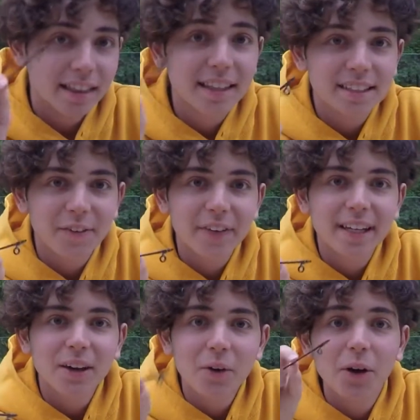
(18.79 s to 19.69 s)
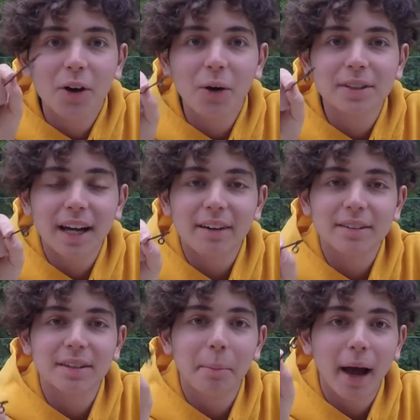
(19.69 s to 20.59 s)
This video goes
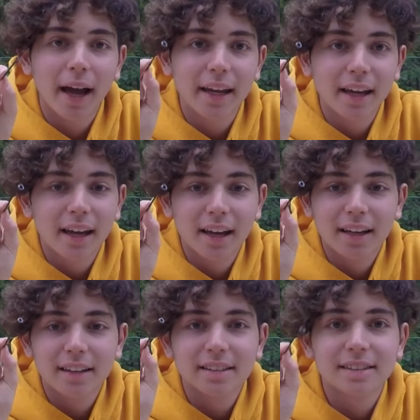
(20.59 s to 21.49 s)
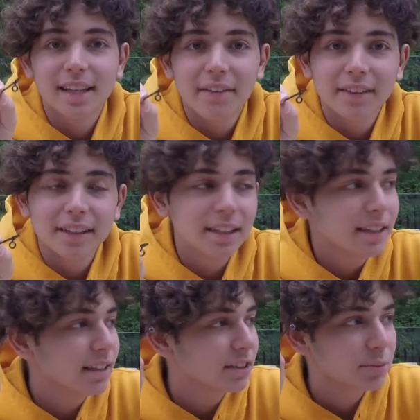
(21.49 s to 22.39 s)
out to my
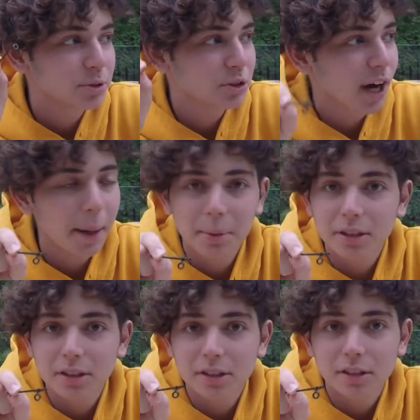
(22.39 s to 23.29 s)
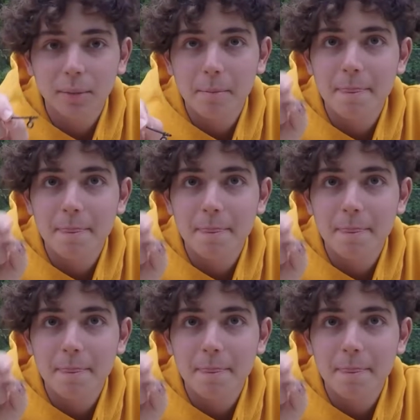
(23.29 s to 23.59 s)
70 subscribers.